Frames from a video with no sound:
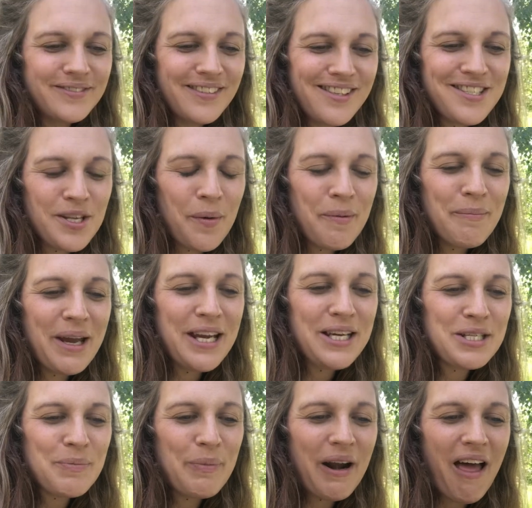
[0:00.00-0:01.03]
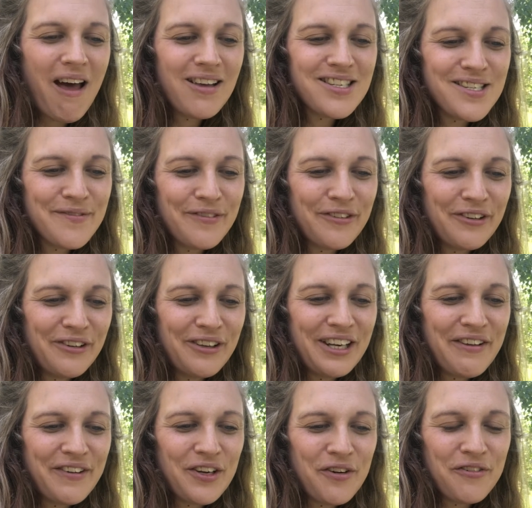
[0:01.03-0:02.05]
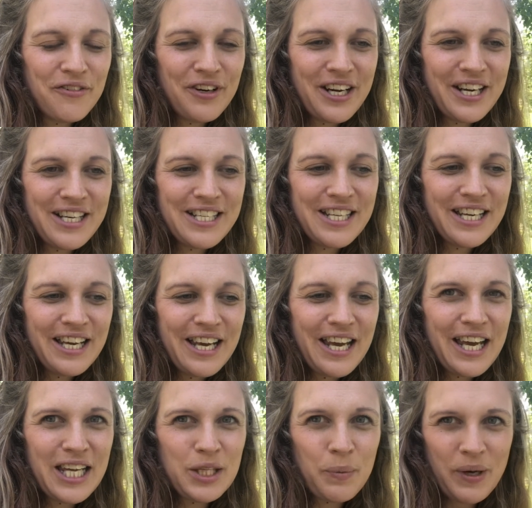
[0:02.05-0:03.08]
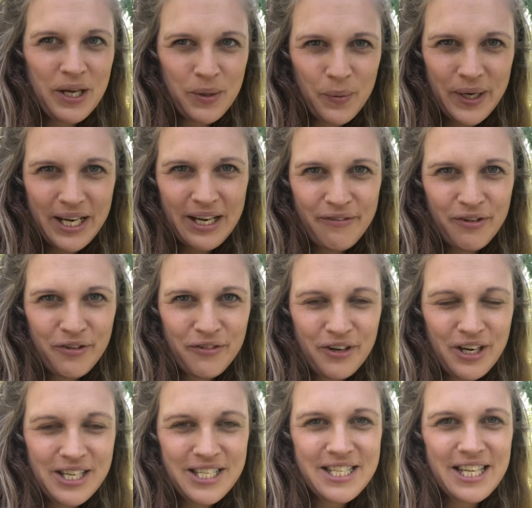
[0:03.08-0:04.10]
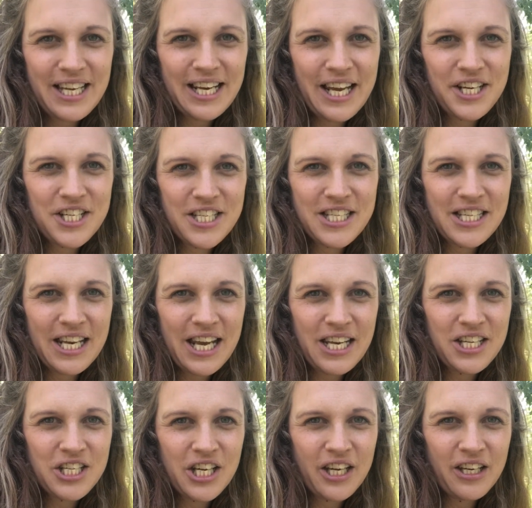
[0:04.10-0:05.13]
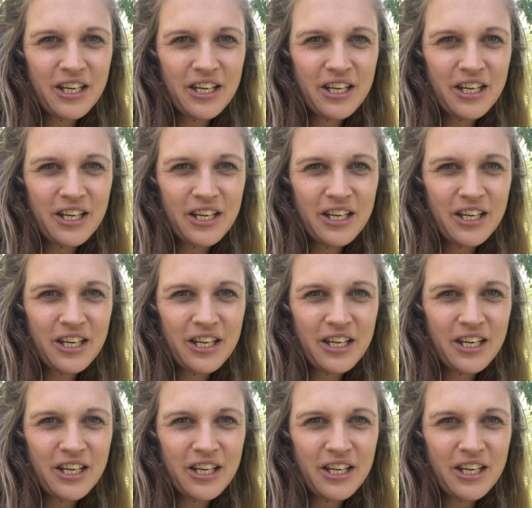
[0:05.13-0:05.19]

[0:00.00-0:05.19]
So a major plus for living off-grid in the way that we live off-grid is the connection to nature.